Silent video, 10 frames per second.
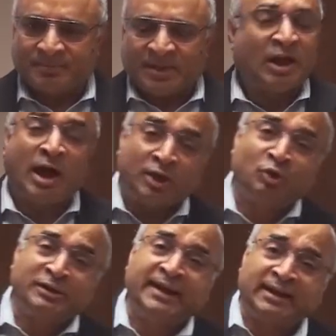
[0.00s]
Now, I
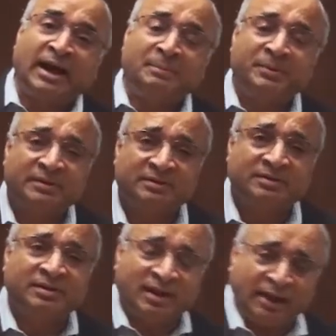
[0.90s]
could get up.
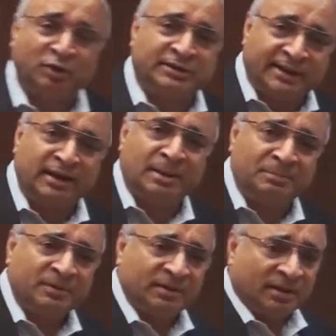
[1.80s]
Yeah, I could get up.
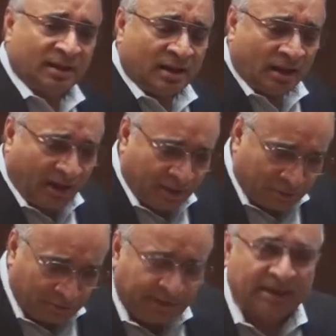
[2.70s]
I
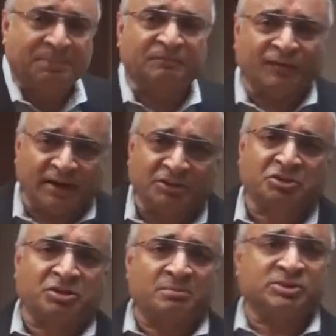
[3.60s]
could get up and find the
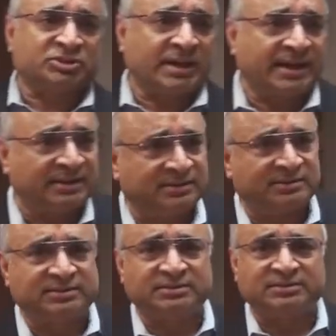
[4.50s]
thermostat.
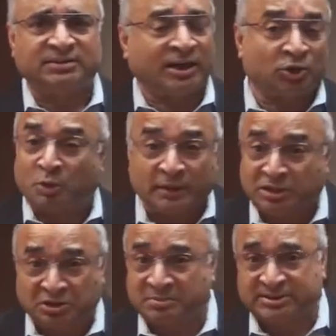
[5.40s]
I don't know where the
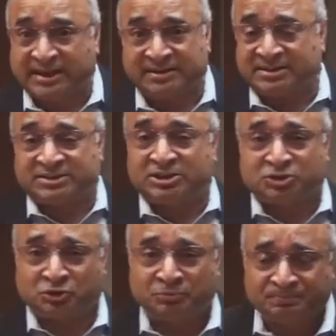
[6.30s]
thermostat is in this
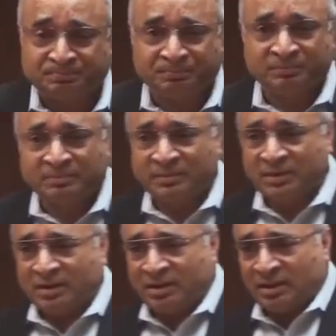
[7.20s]
room.
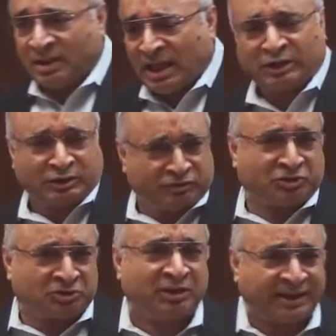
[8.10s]
I would have to
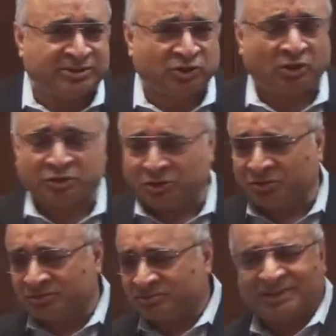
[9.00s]
turn the lights on,
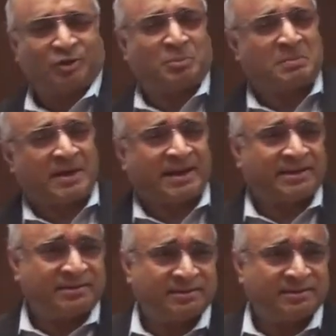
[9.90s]
though. That would be bad.